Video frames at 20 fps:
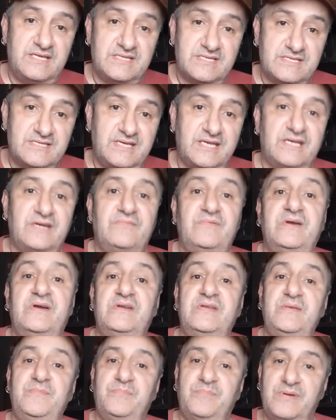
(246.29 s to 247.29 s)
in the second
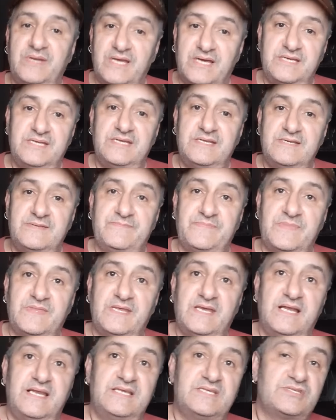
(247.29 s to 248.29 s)
round, he bloodied
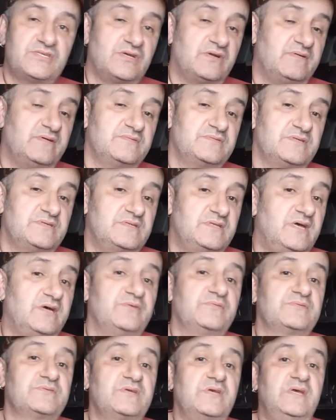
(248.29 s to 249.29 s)
Ellis Zorro's
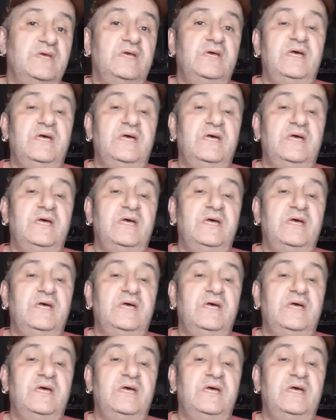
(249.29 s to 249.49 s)
nose.